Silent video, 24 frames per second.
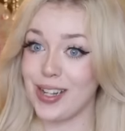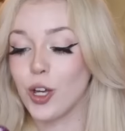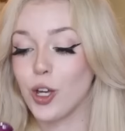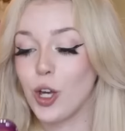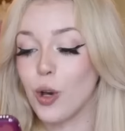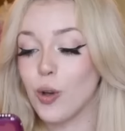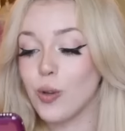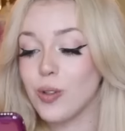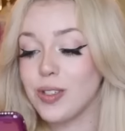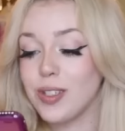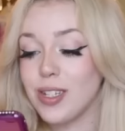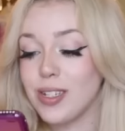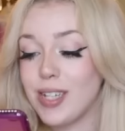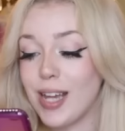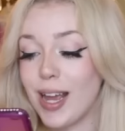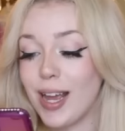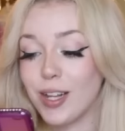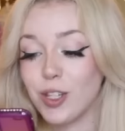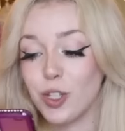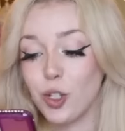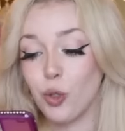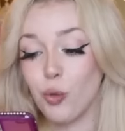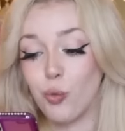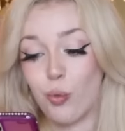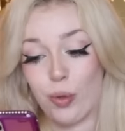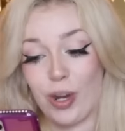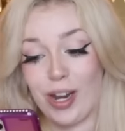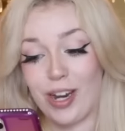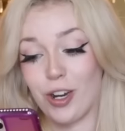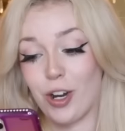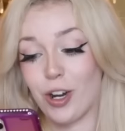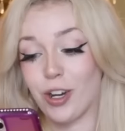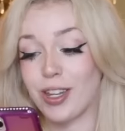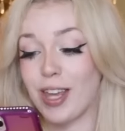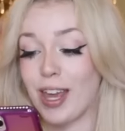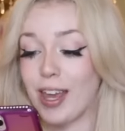Ghost detector
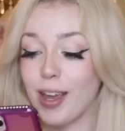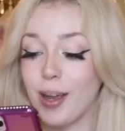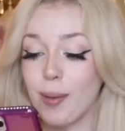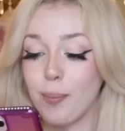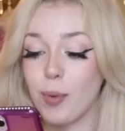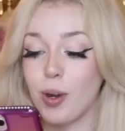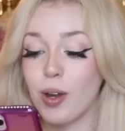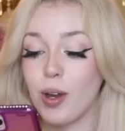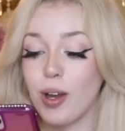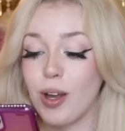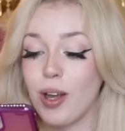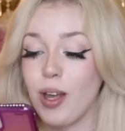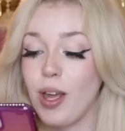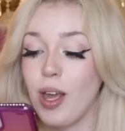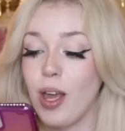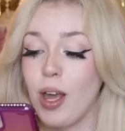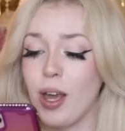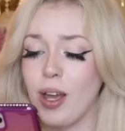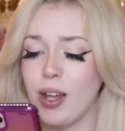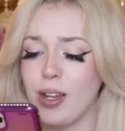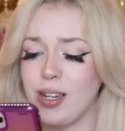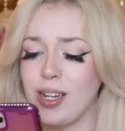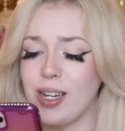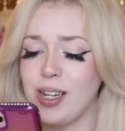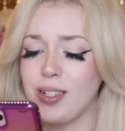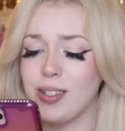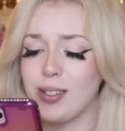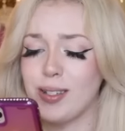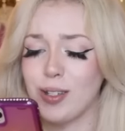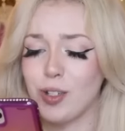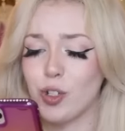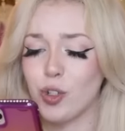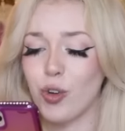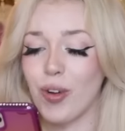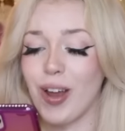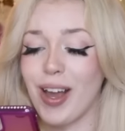radar camera needs to
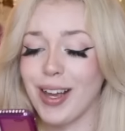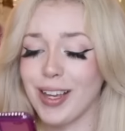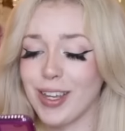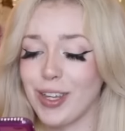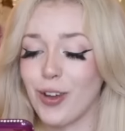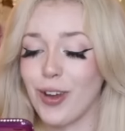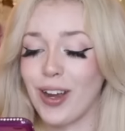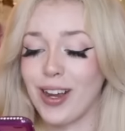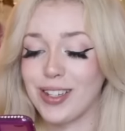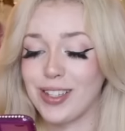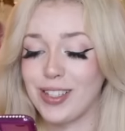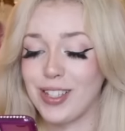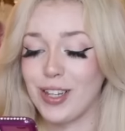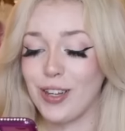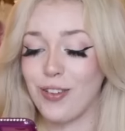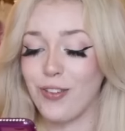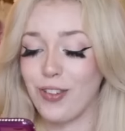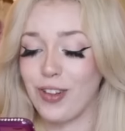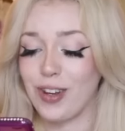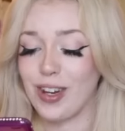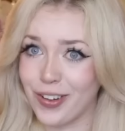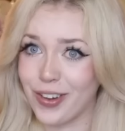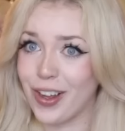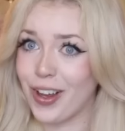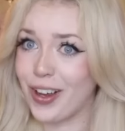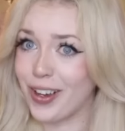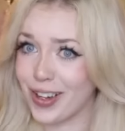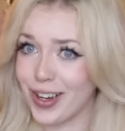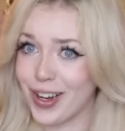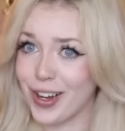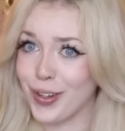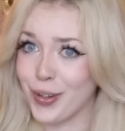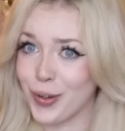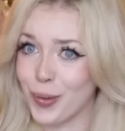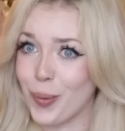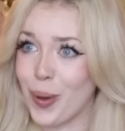track your activity along
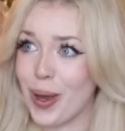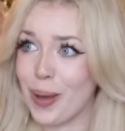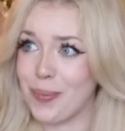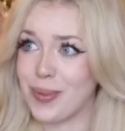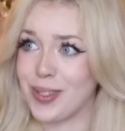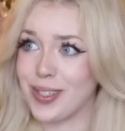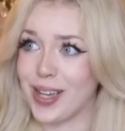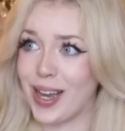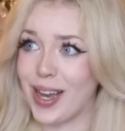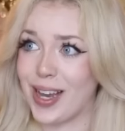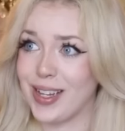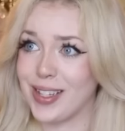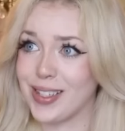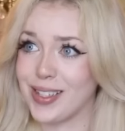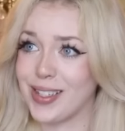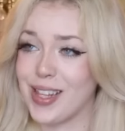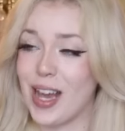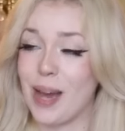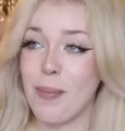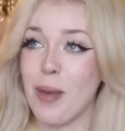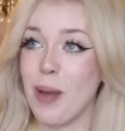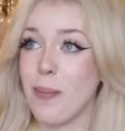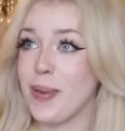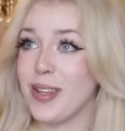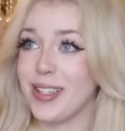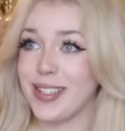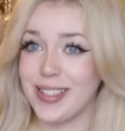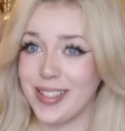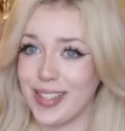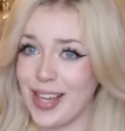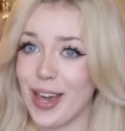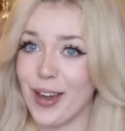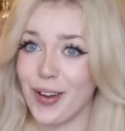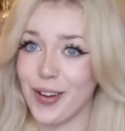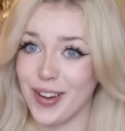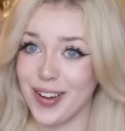other websites. That might be
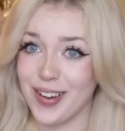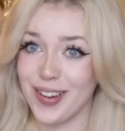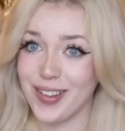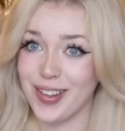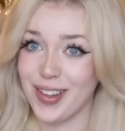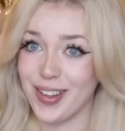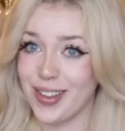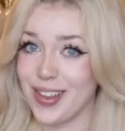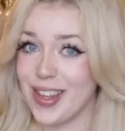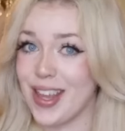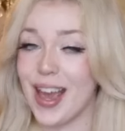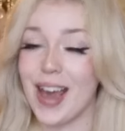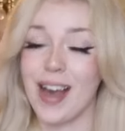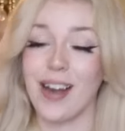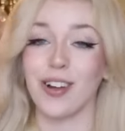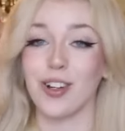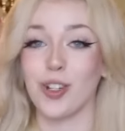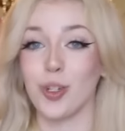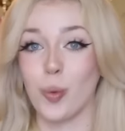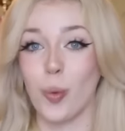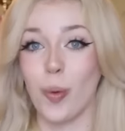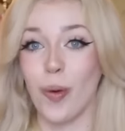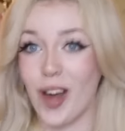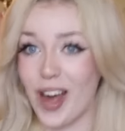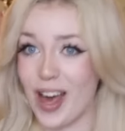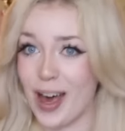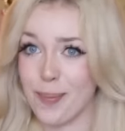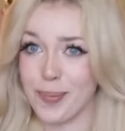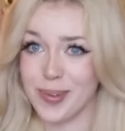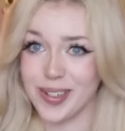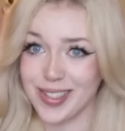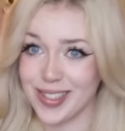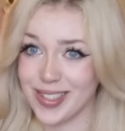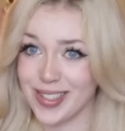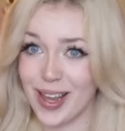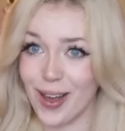scarier than the actual app
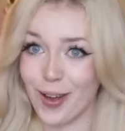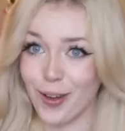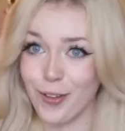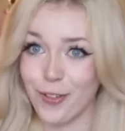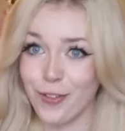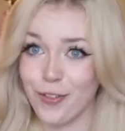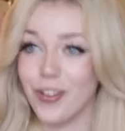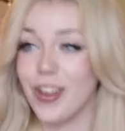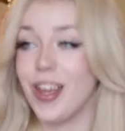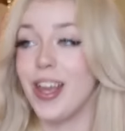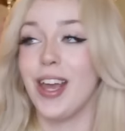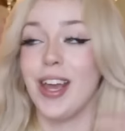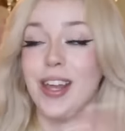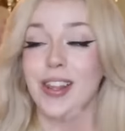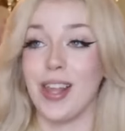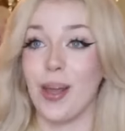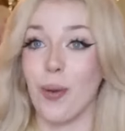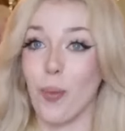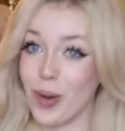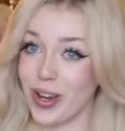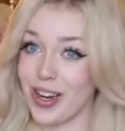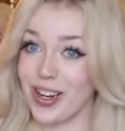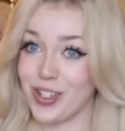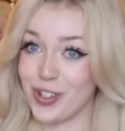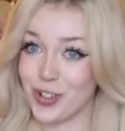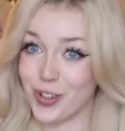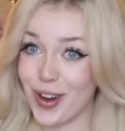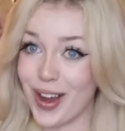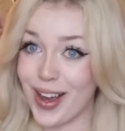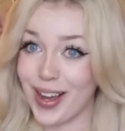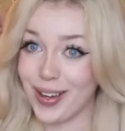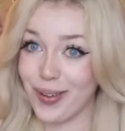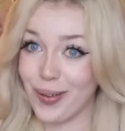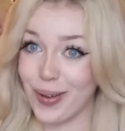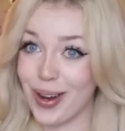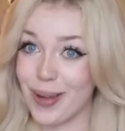itself. They want to
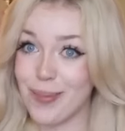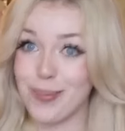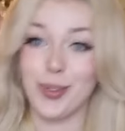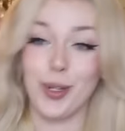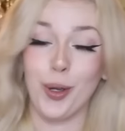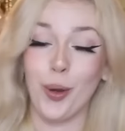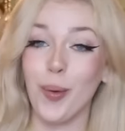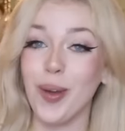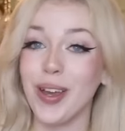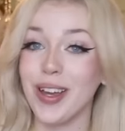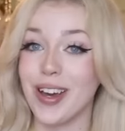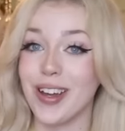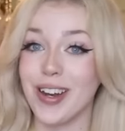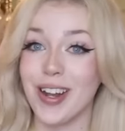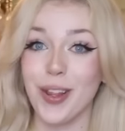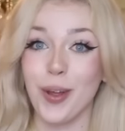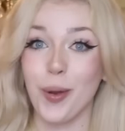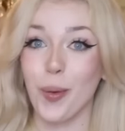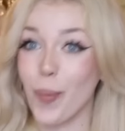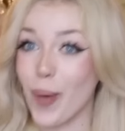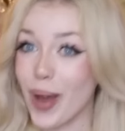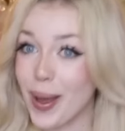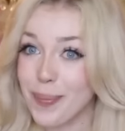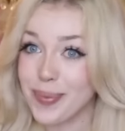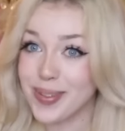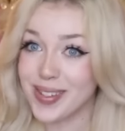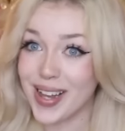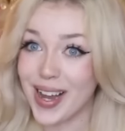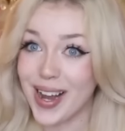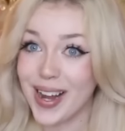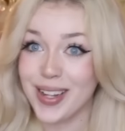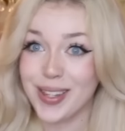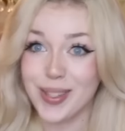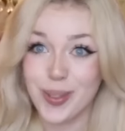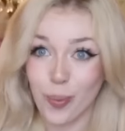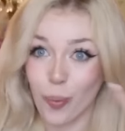track what I'm doing on other
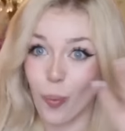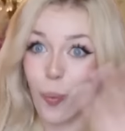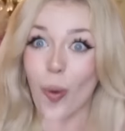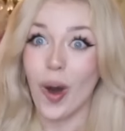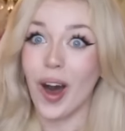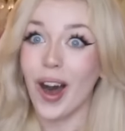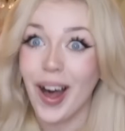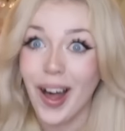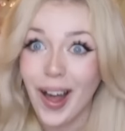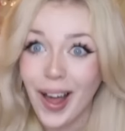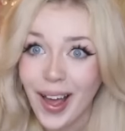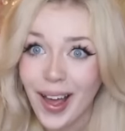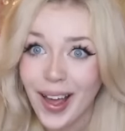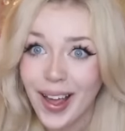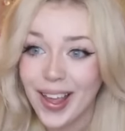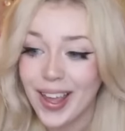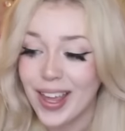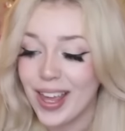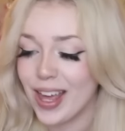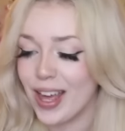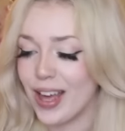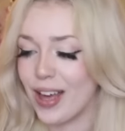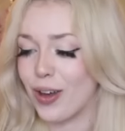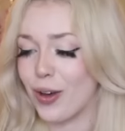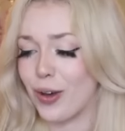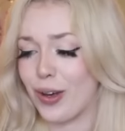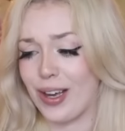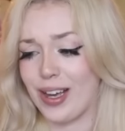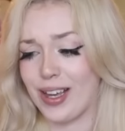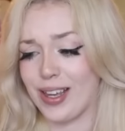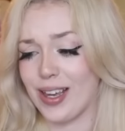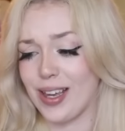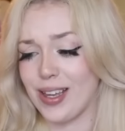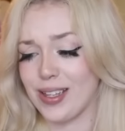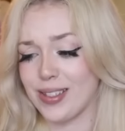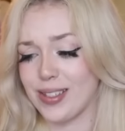websites? Why? I
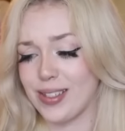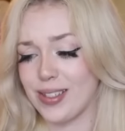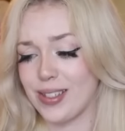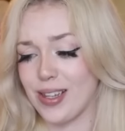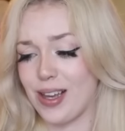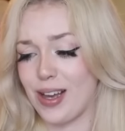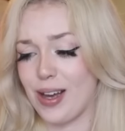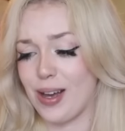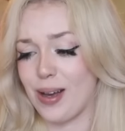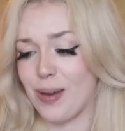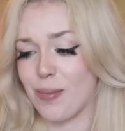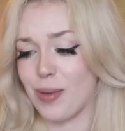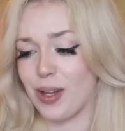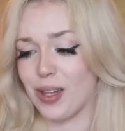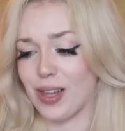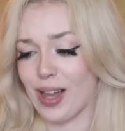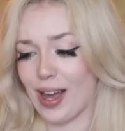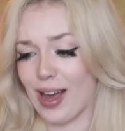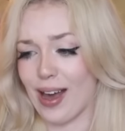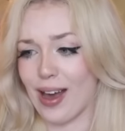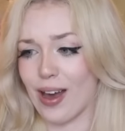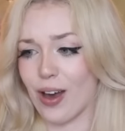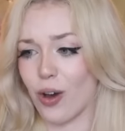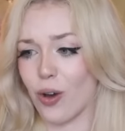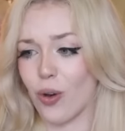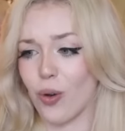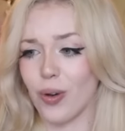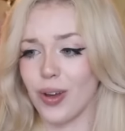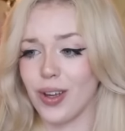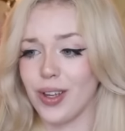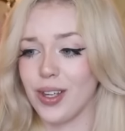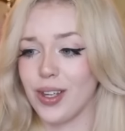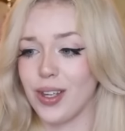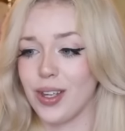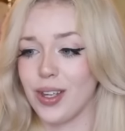guess, allow.